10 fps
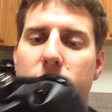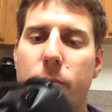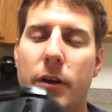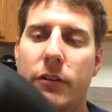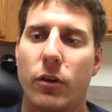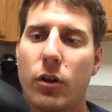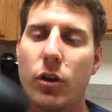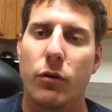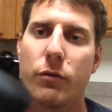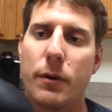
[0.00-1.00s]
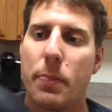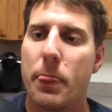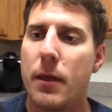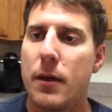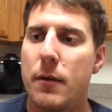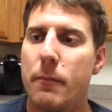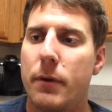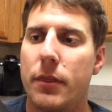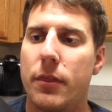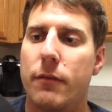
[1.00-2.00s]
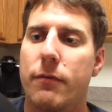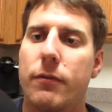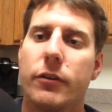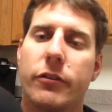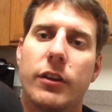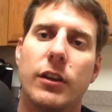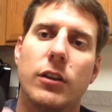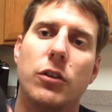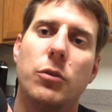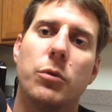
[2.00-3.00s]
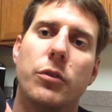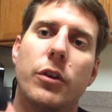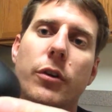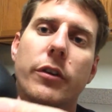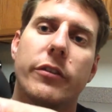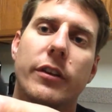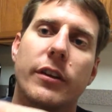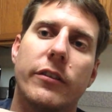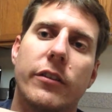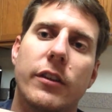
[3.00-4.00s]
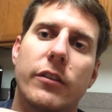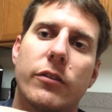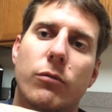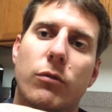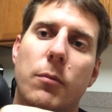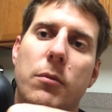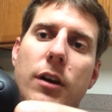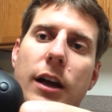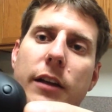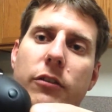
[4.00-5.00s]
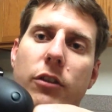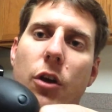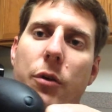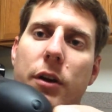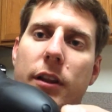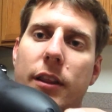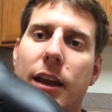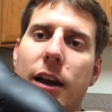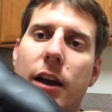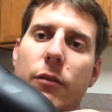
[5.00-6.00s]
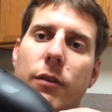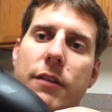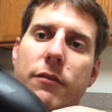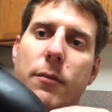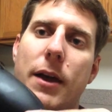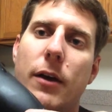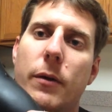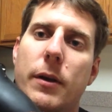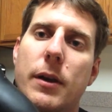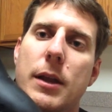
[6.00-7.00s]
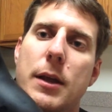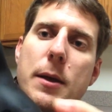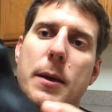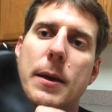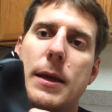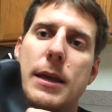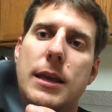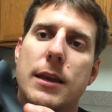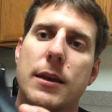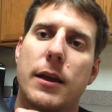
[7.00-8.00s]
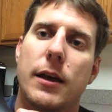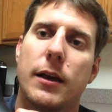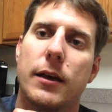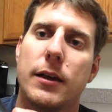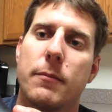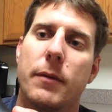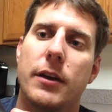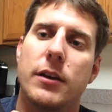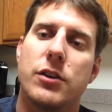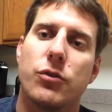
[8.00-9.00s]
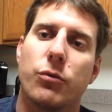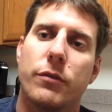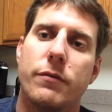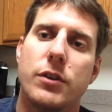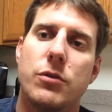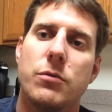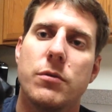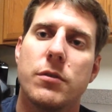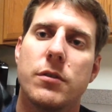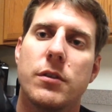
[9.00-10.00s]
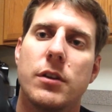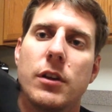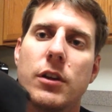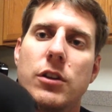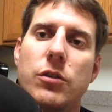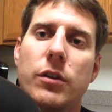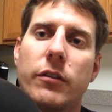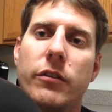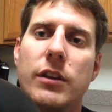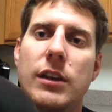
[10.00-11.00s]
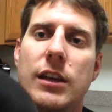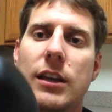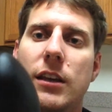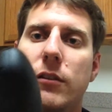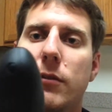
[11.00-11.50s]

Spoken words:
spots all over it. But the first thing you will notice is this rubberized coating that I raved about in my initial review. You can see it is